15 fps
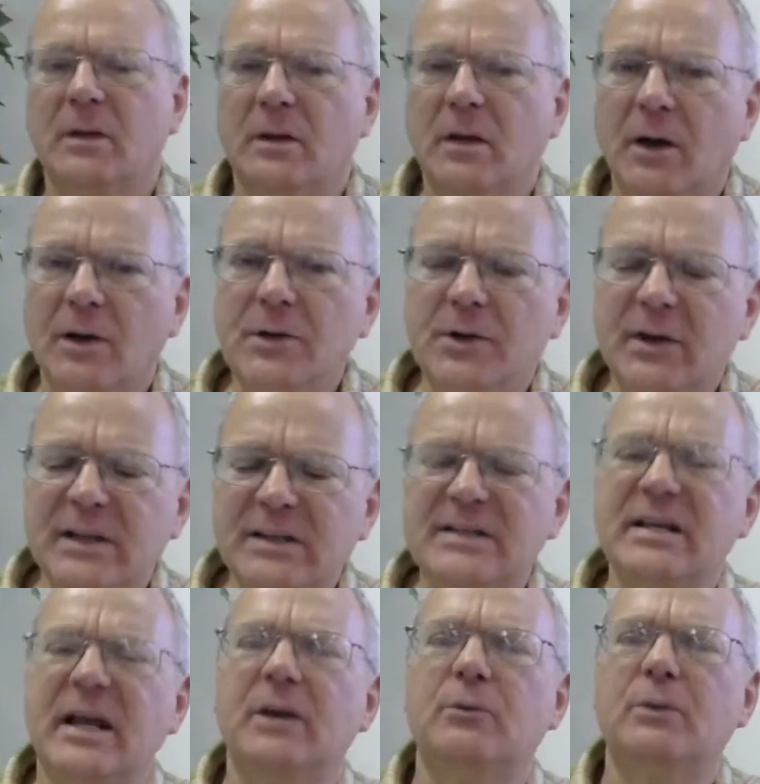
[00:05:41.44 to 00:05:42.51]
Are you
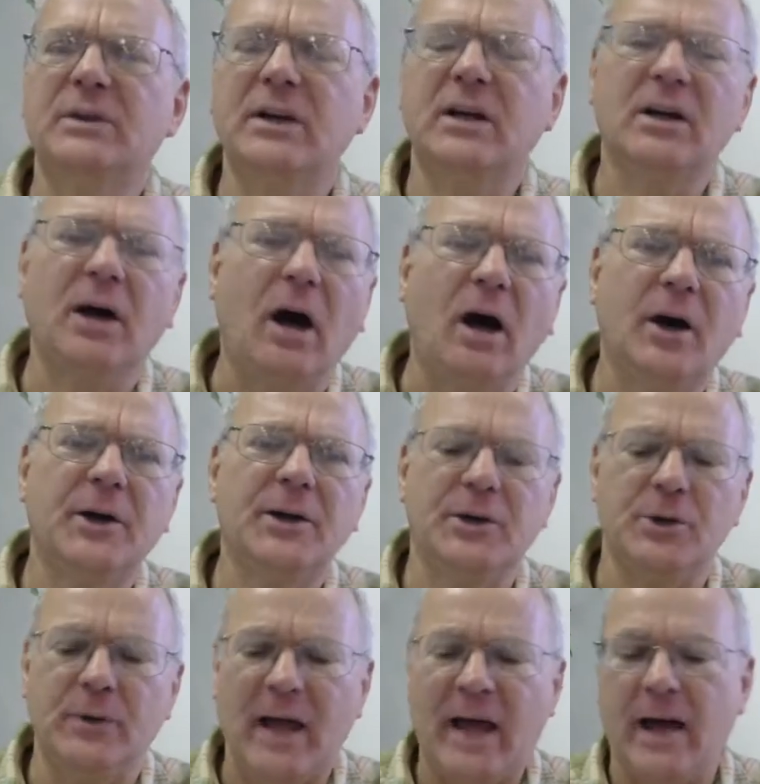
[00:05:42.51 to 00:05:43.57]
content with the car
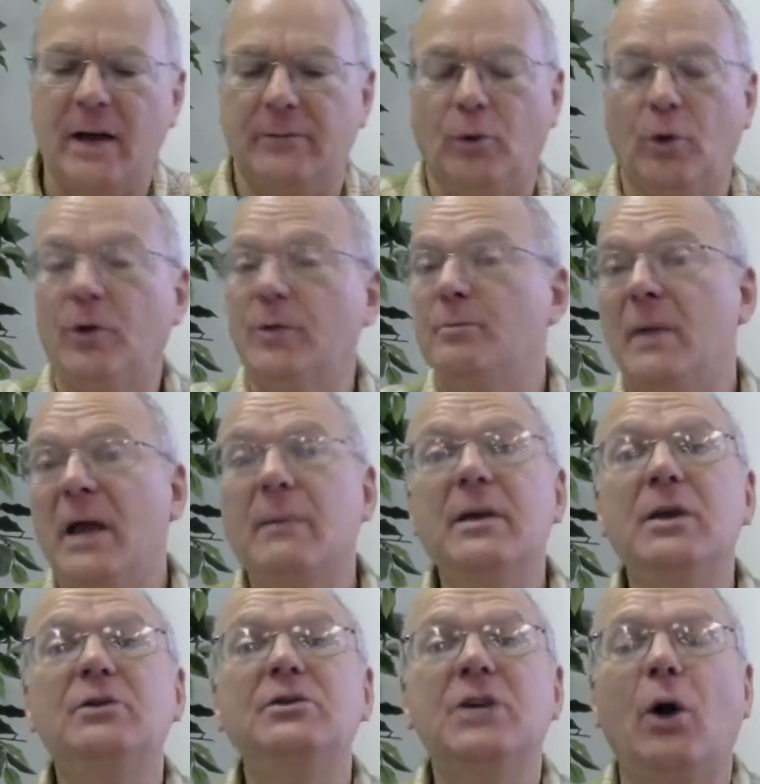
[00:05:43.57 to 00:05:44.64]
you have? Or maybe
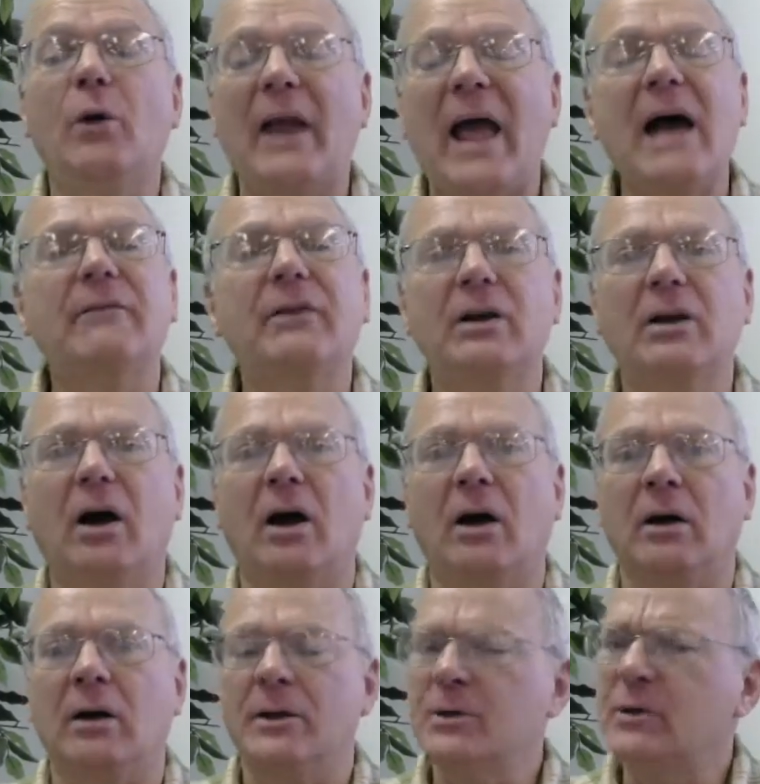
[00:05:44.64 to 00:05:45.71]
you don't have a car.
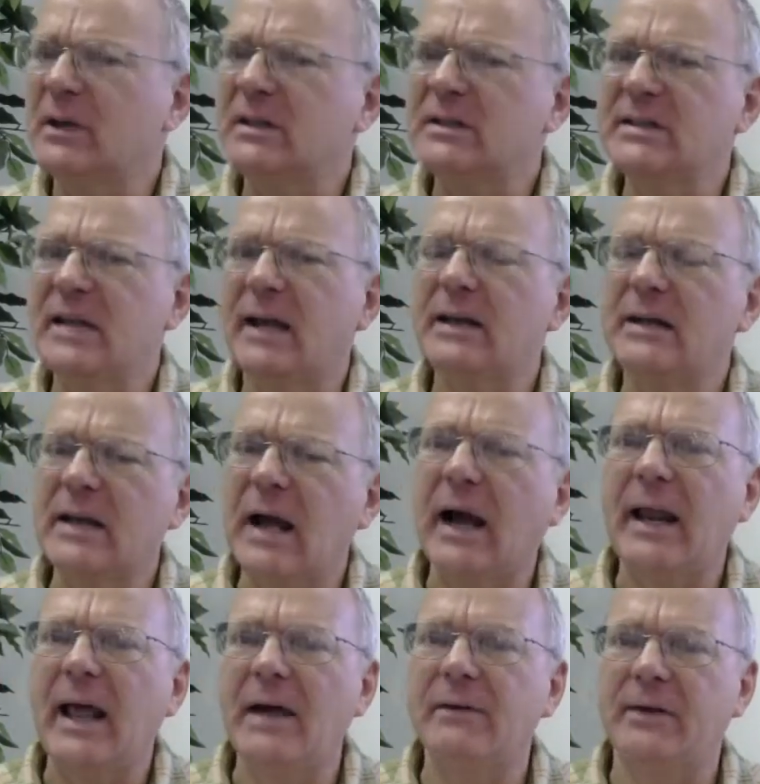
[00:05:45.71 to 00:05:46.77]
Are you content
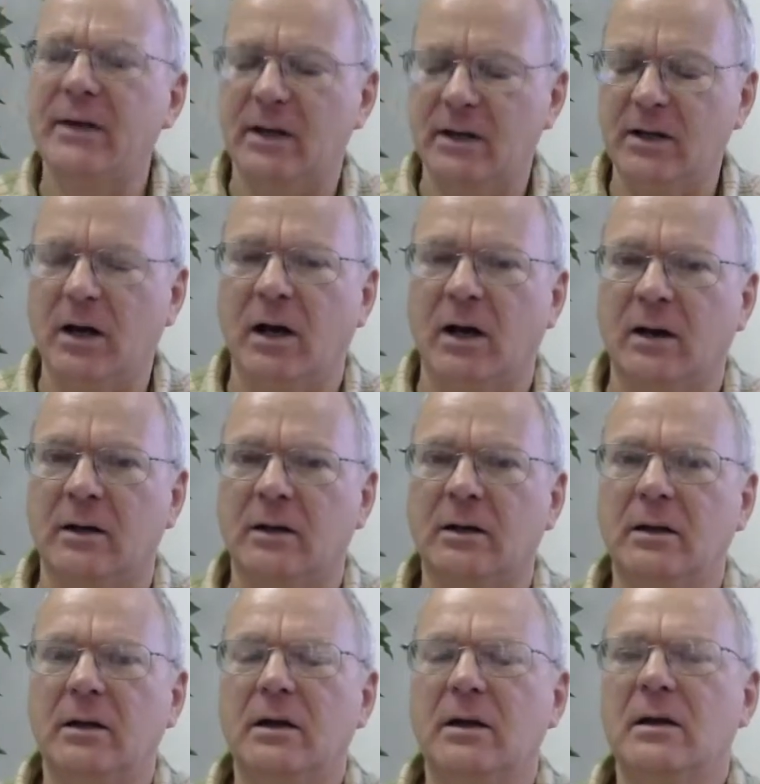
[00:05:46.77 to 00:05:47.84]
not having a car?
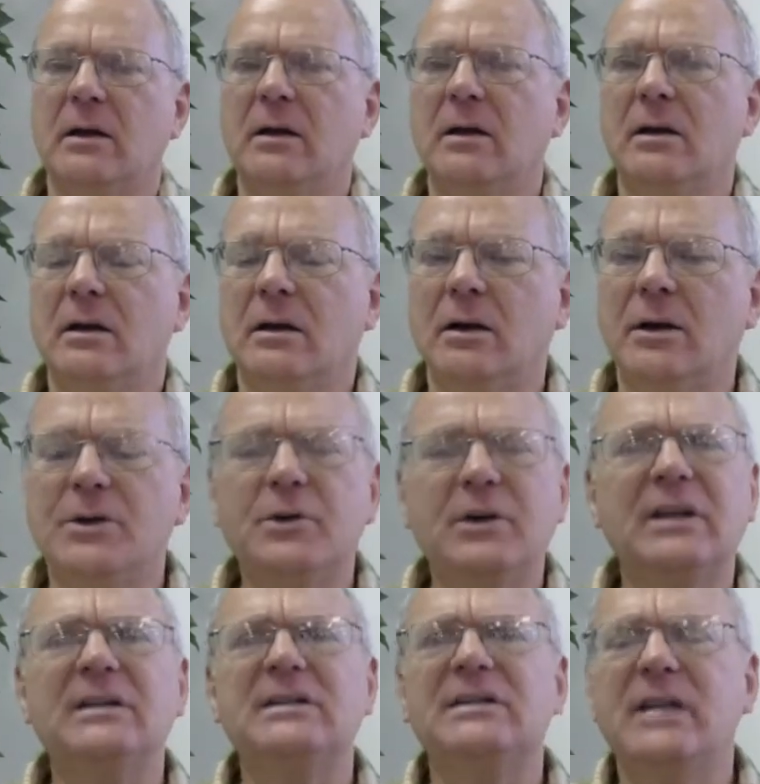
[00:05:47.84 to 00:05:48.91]
Are you
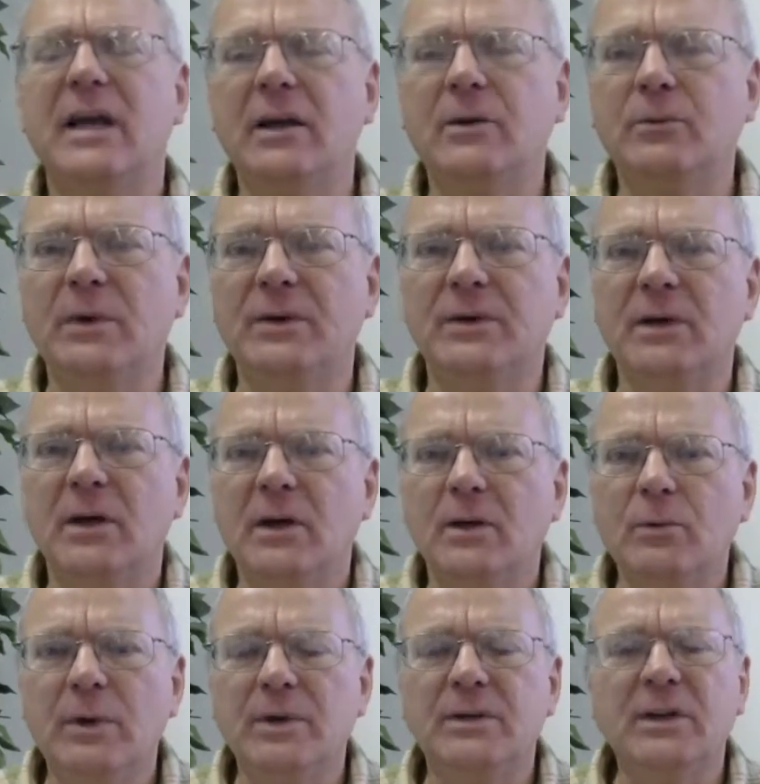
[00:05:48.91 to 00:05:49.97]
content
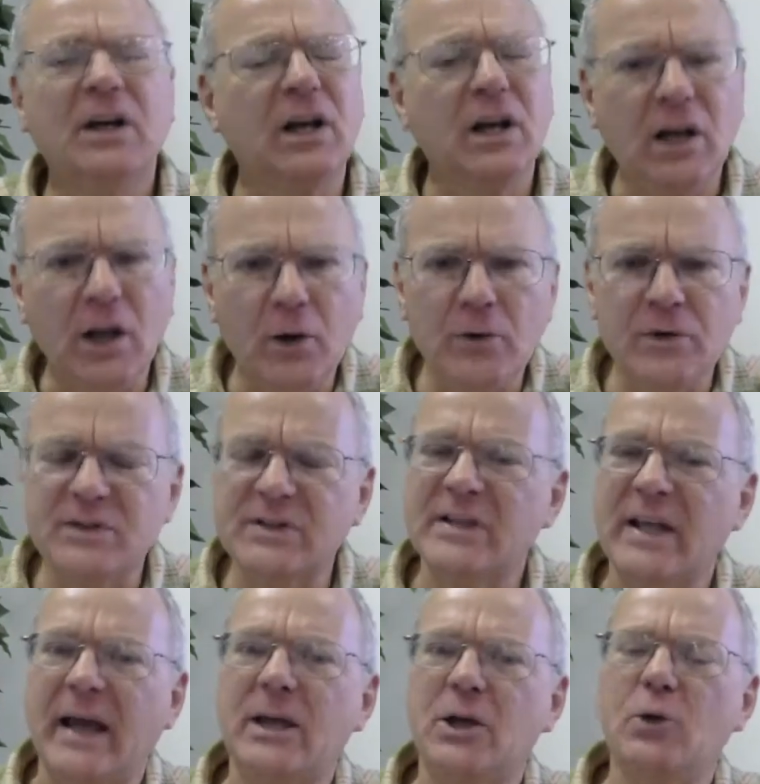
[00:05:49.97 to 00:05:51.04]
with the clothes
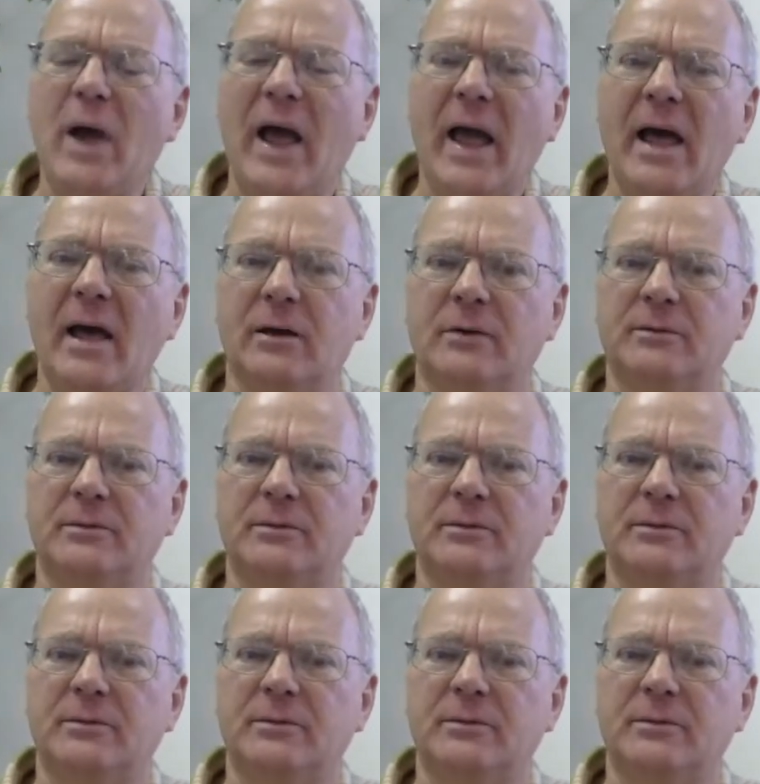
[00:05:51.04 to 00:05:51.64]
that you have?